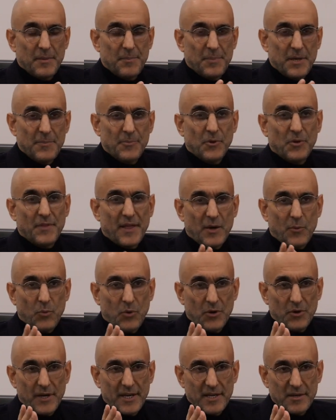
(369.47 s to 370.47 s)
people that
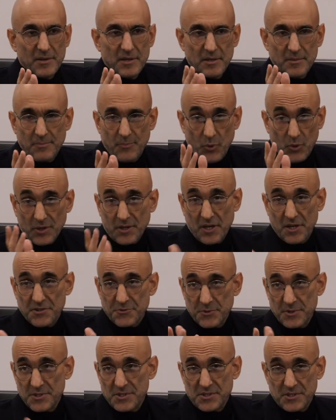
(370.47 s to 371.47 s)
were in poor
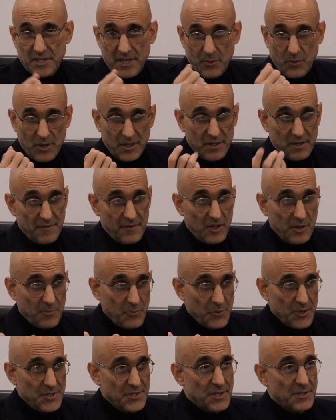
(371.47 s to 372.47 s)
countries, that were
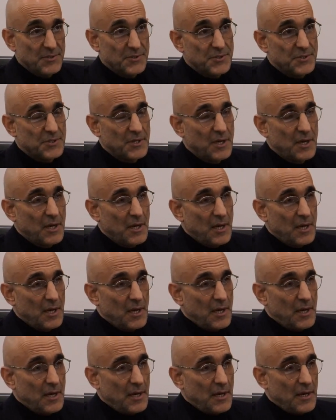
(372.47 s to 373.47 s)
underdeveloped regions,
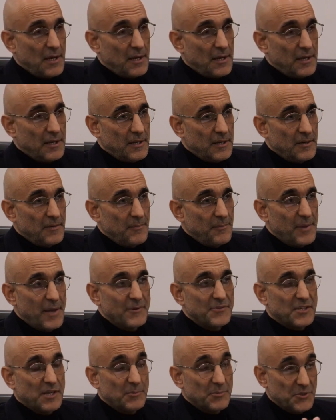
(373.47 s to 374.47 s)
be
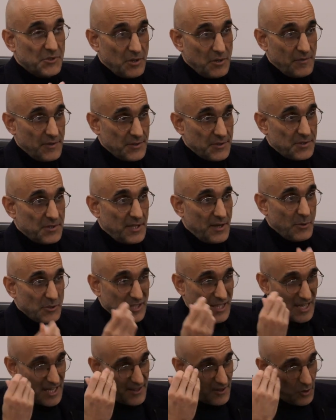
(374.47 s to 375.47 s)
of some service. That was
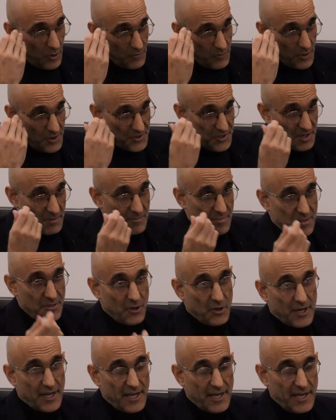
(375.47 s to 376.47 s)
kind of the overarching
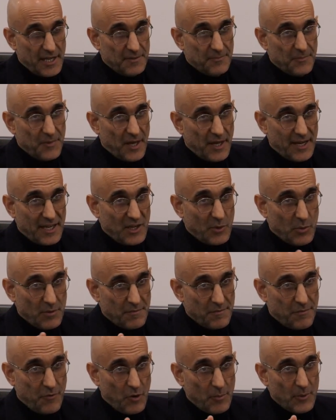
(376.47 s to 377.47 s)
thought I had. I didn't know
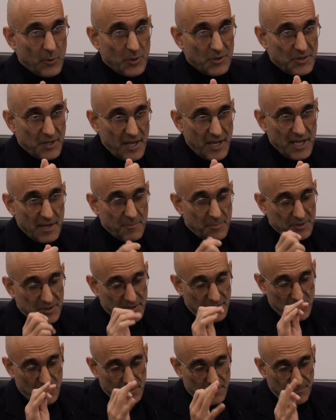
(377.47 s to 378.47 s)
what form it would take, but
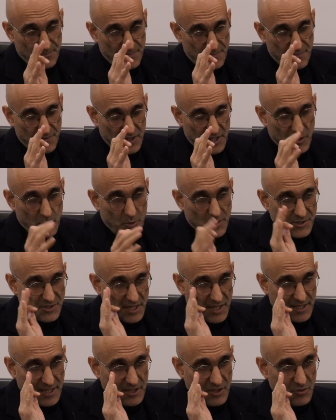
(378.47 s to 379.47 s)
the feeling was
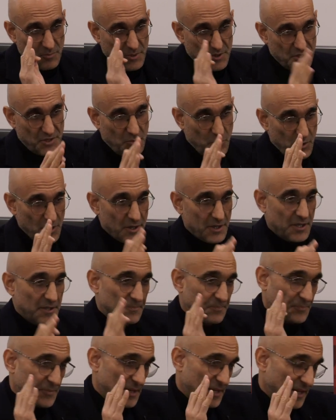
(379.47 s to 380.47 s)
I needed to do mission work
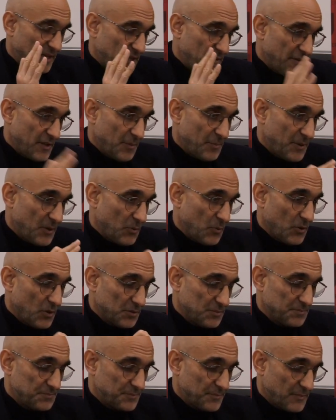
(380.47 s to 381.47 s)
in the developing
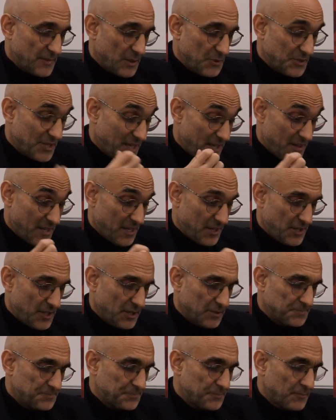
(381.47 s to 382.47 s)
world. That was kind of the
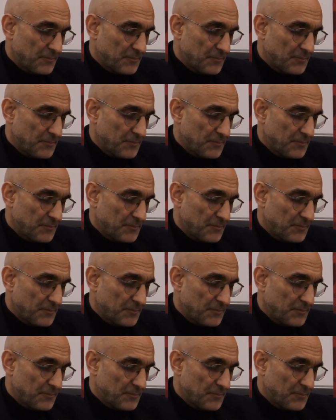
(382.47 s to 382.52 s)
idea.